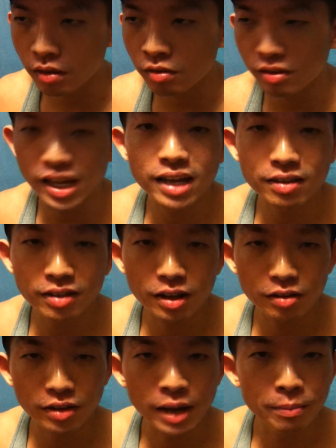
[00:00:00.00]
states he
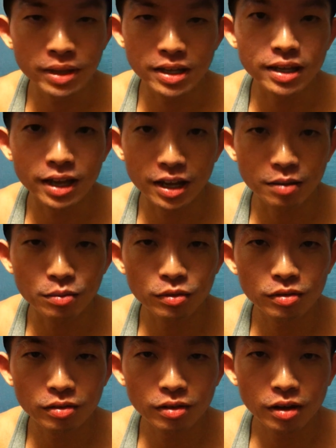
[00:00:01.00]
has that many
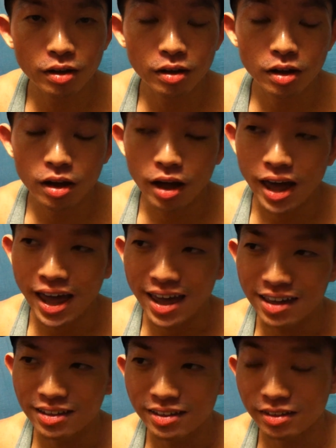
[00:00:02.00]
games
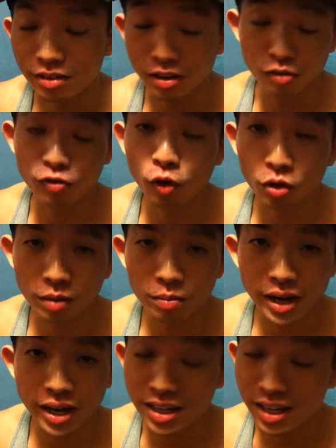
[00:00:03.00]
and his phone
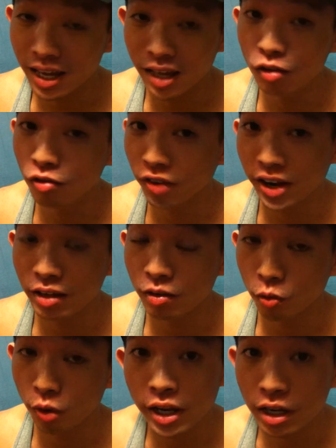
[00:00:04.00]
number, and he cannot find
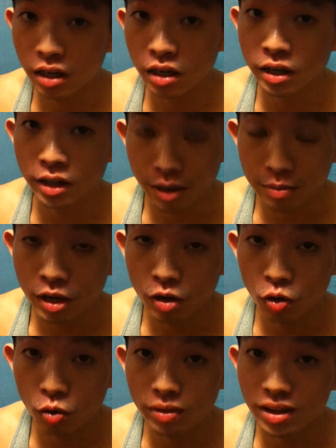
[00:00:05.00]
a regular gaming
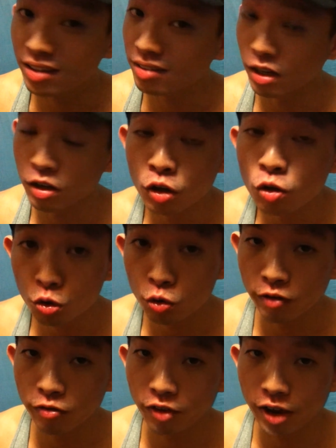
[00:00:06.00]
group, is a huge
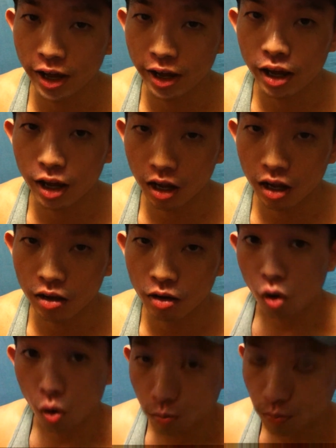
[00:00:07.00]
red flag.
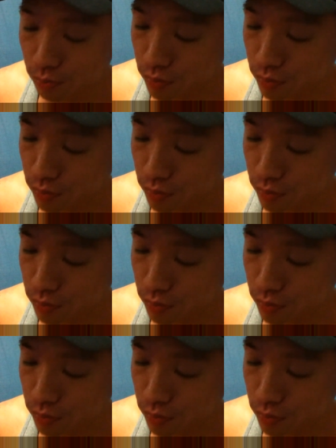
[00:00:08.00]
So,